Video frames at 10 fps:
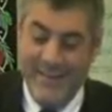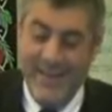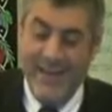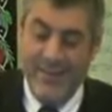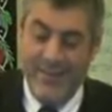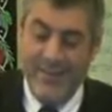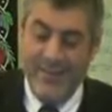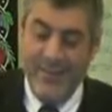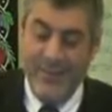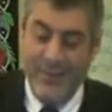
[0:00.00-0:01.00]
Yes.
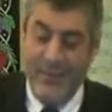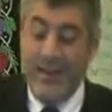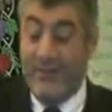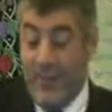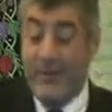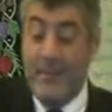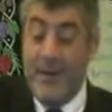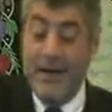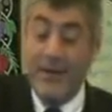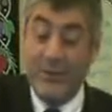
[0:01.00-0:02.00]
So that's what
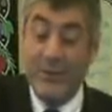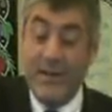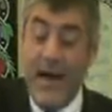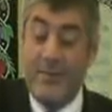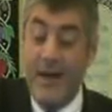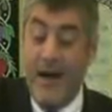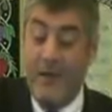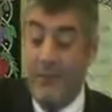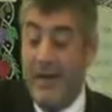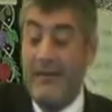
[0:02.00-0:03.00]
Abaye told
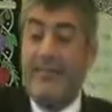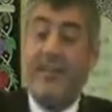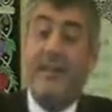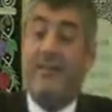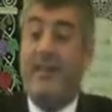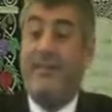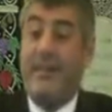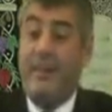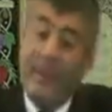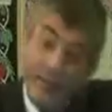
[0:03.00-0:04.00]
Rabbi, well, send
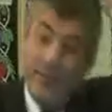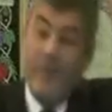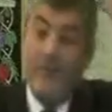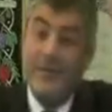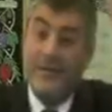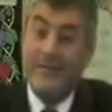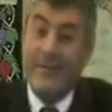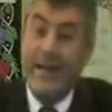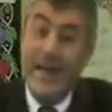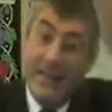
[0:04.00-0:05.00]
60 people,
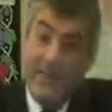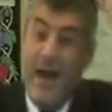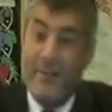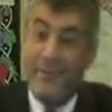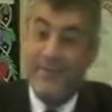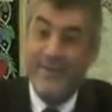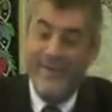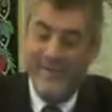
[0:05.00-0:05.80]
they get him up.